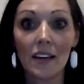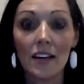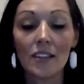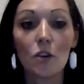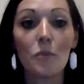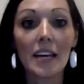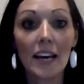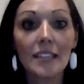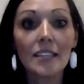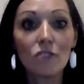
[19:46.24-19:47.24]
So
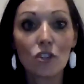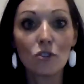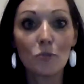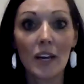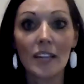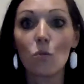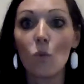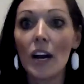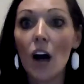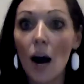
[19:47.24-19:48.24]
because of Juice Plus,
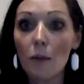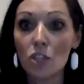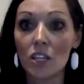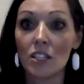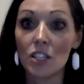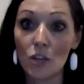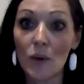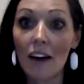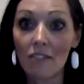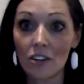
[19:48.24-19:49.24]
what options do you
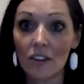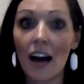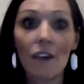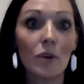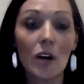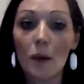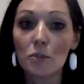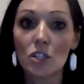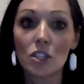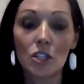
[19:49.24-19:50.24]
have in your life? What
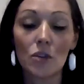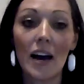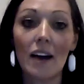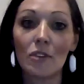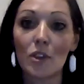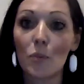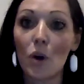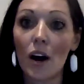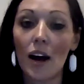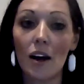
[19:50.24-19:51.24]
options do you have
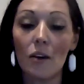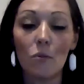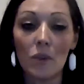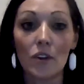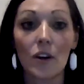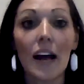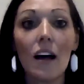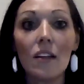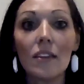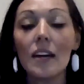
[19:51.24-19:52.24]
with your
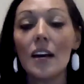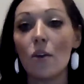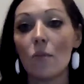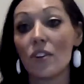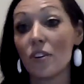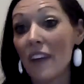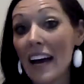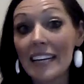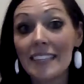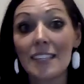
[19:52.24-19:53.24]
health? with your
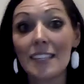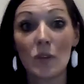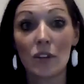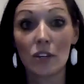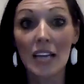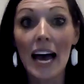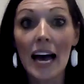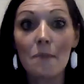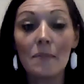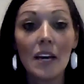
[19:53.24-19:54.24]
finances, with your
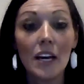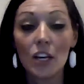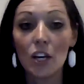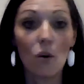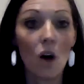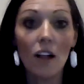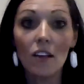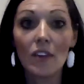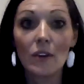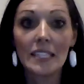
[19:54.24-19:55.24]
time, you know, all
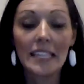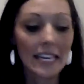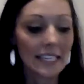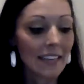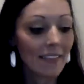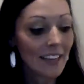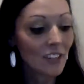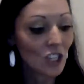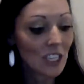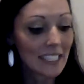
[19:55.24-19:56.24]
of those things. And then
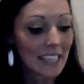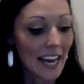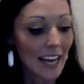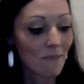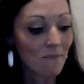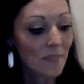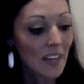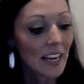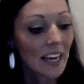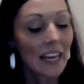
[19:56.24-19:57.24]
she said,
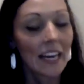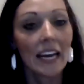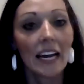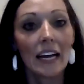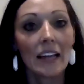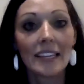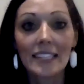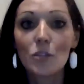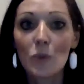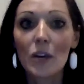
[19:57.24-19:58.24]
this
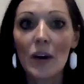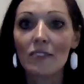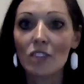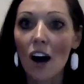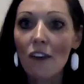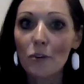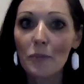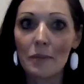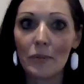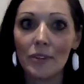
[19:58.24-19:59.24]
is what you have to offer
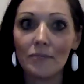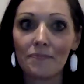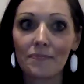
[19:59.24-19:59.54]
people.